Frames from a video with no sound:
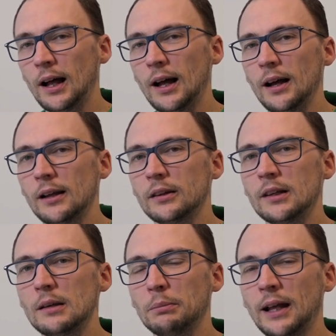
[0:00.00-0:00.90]
uh,
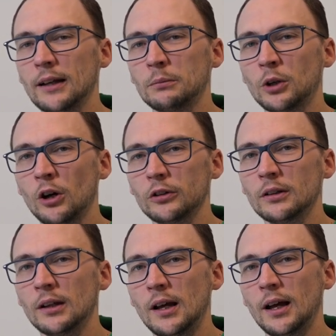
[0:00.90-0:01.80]
the platinum
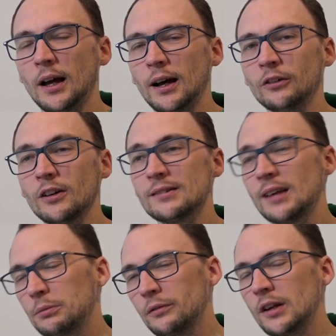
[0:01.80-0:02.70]
cotton, uh, I've done a
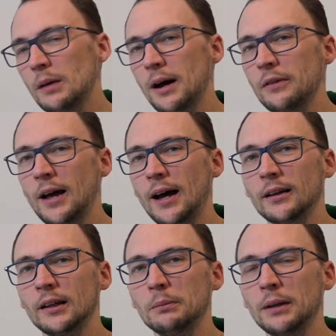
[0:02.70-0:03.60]
separate video about that
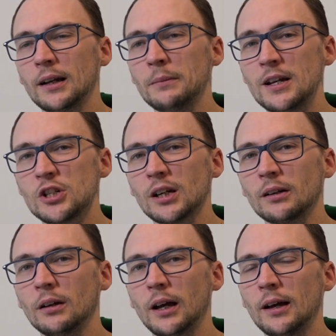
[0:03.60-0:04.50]
and the platinum
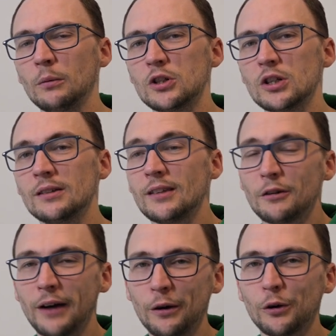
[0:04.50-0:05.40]
etching, uh, which is
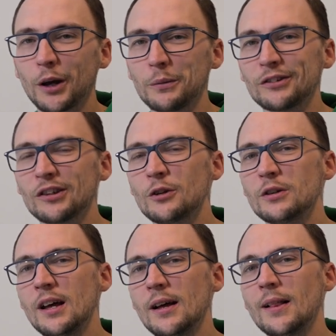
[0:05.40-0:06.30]
either out or coming
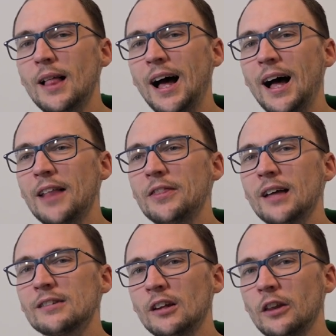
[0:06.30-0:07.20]
soon. And
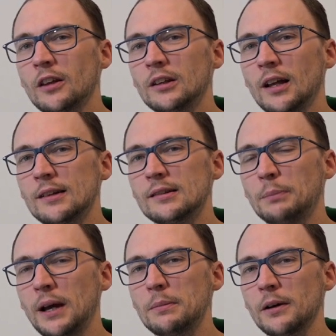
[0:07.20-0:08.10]
that's another nice
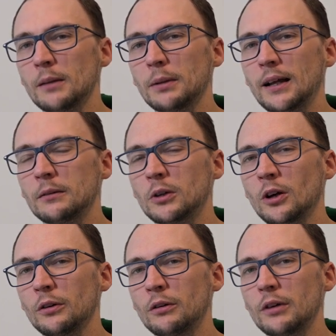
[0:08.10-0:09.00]
paper, the platinum
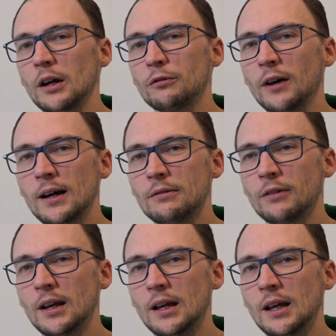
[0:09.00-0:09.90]
cotton 305.
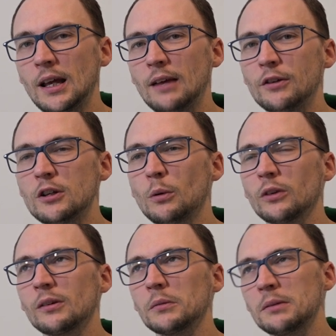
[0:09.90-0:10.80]
If you do
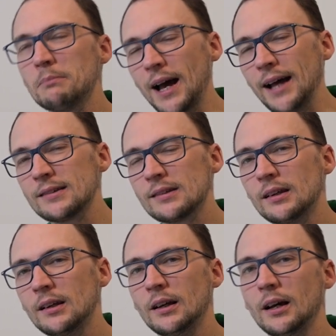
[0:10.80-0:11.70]
want something matte,
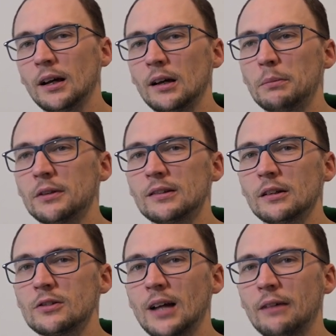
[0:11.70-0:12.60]
uh, but
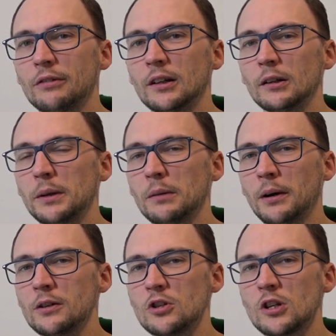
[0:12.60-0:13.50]
still to have a little bit of
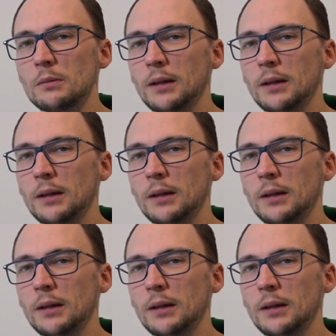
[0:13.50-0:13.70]
punch to the